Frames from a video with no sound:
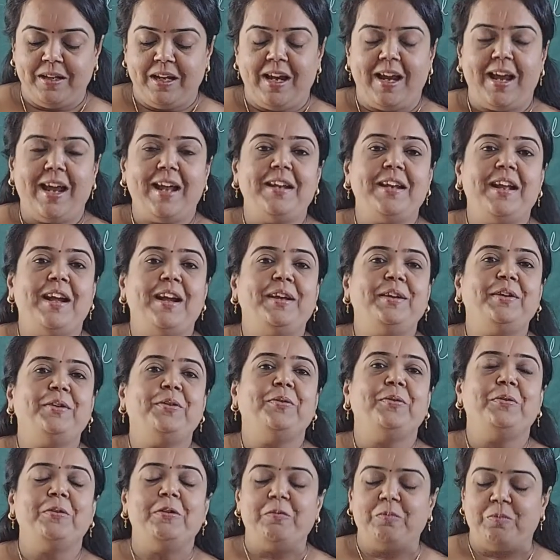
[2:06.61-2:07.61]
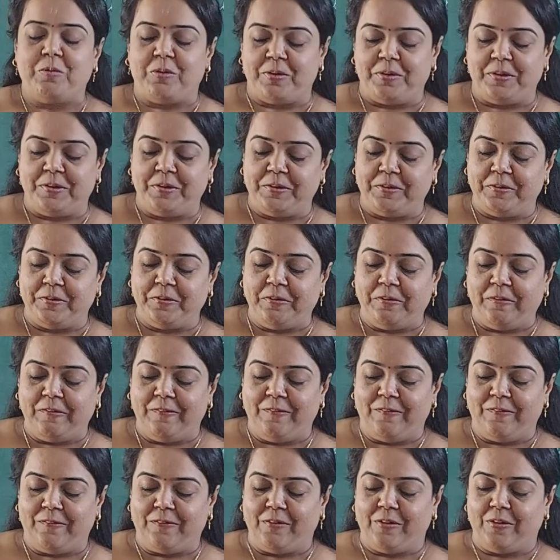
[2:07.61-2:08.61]
and I don't want to
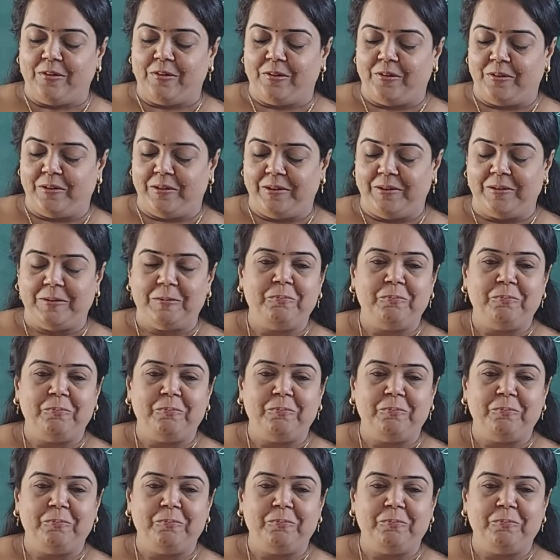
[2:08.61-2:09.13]
fall.